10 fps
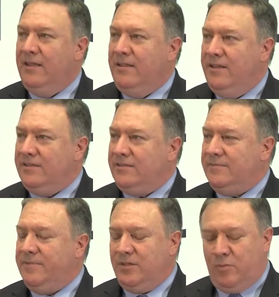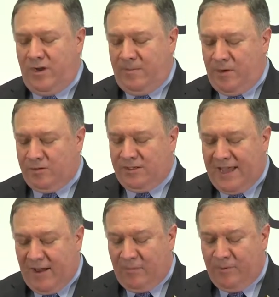This is one of the most
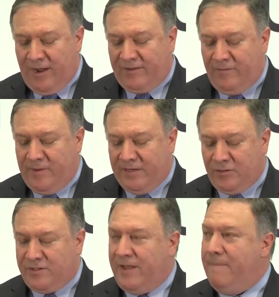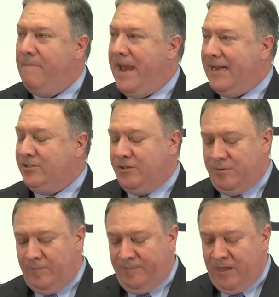counterproductive measures
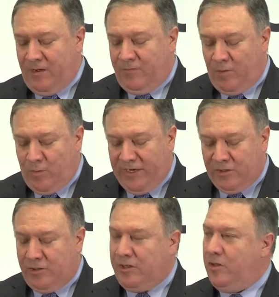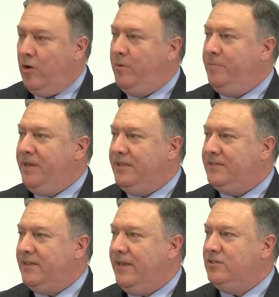imaginable for regional and global
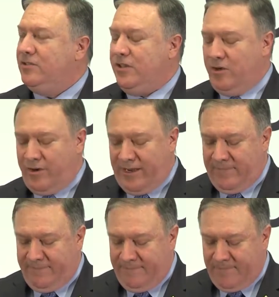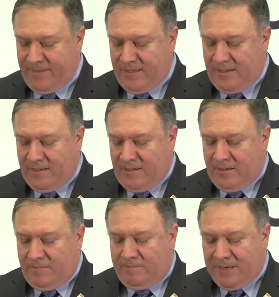peace and security.
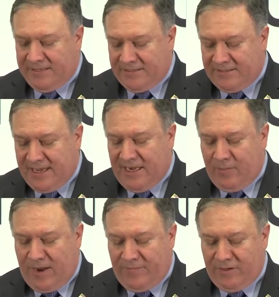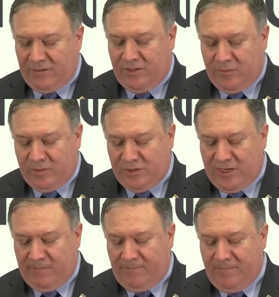By sustaining revenues to the
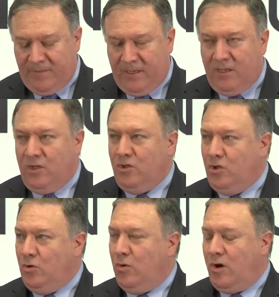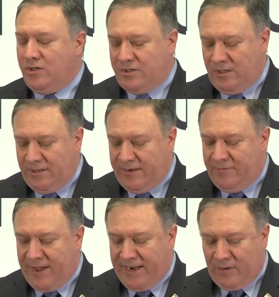regime, You are
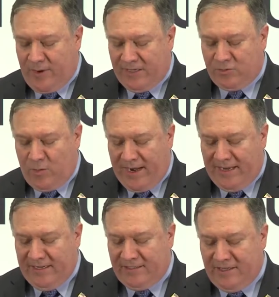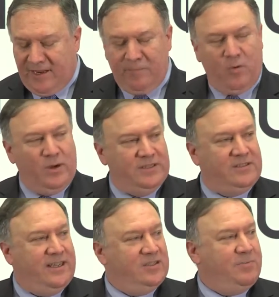solidifying Iran's ranking as the #1
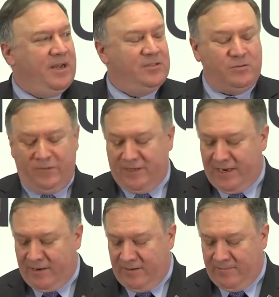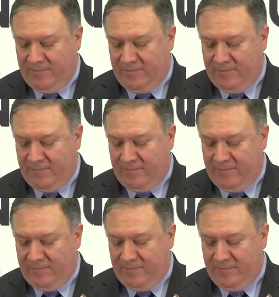state sponsor of terror,